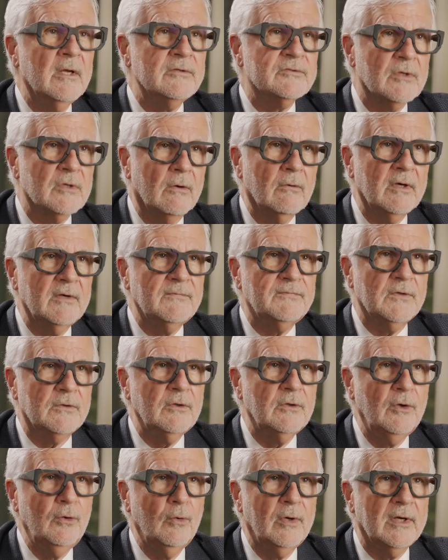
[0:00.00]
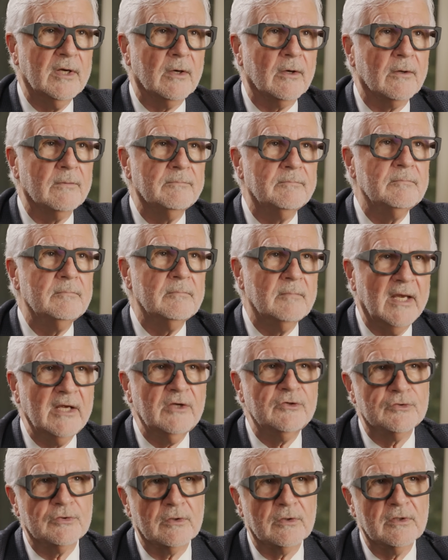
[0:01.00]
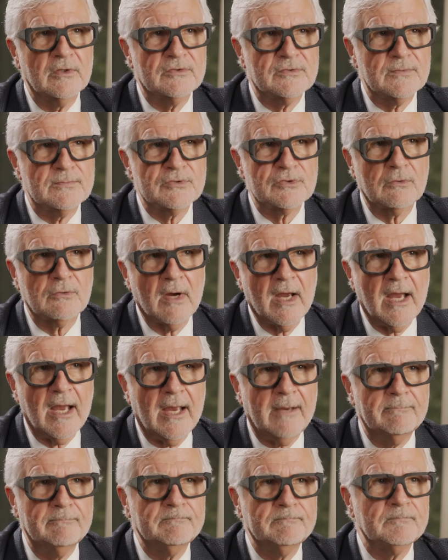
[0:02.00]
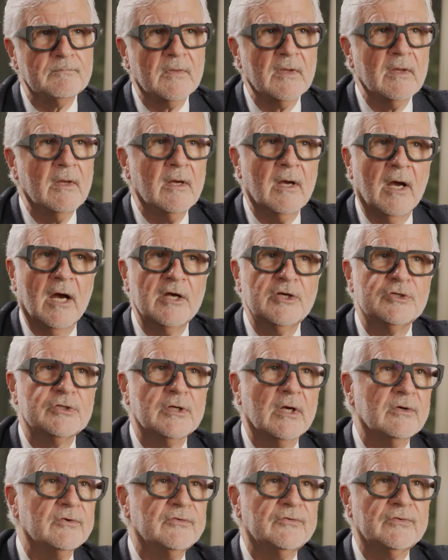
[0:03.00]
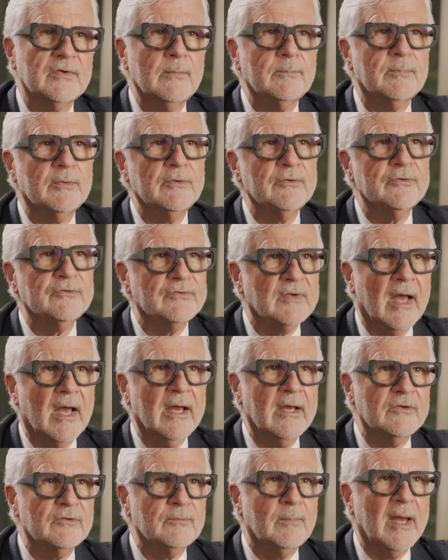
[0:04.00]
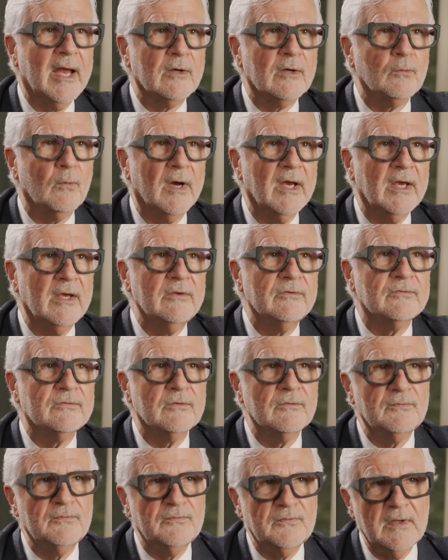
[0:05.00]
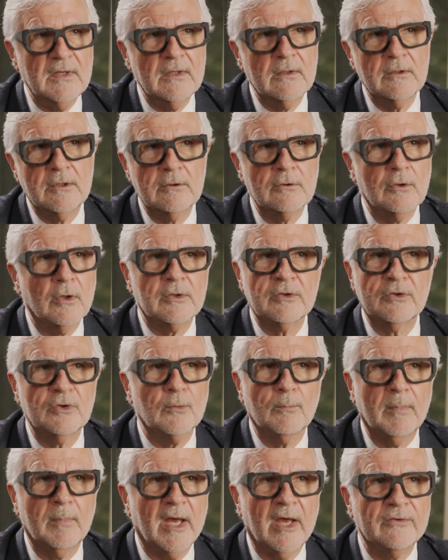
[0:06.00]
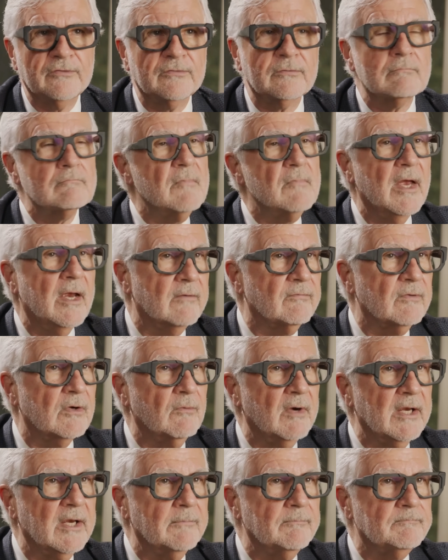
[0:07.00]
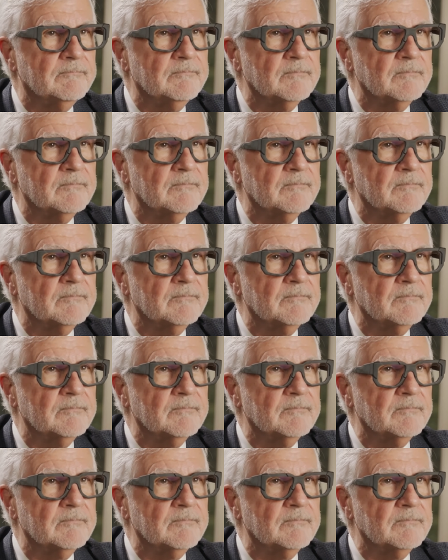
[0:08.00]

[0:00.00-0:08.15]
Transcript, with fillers: So if you're new here, make sure to subscribe. I share simple science-backed ways to feel and look your best every week.